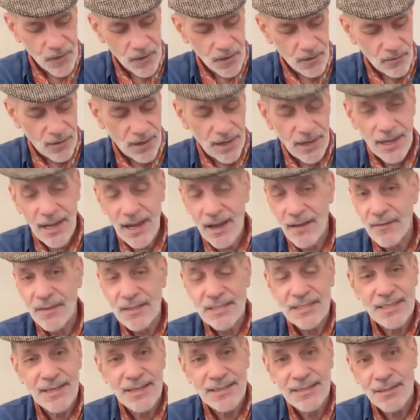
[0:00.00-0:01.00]
All right. I have the
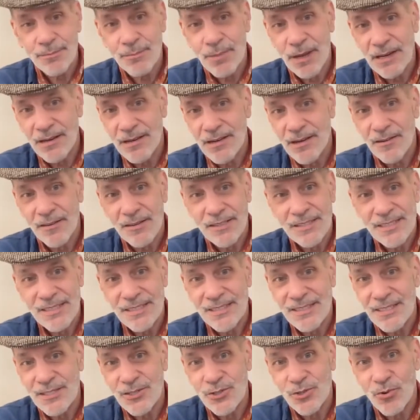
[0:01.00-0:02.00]
Six of Pentacles.
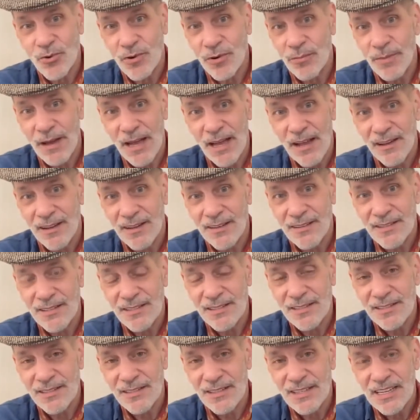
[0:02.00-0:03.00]
This is toward
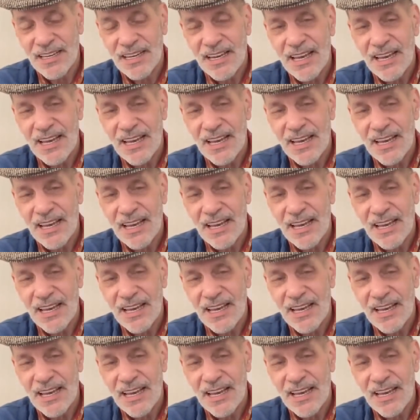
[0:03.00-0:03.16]
balance.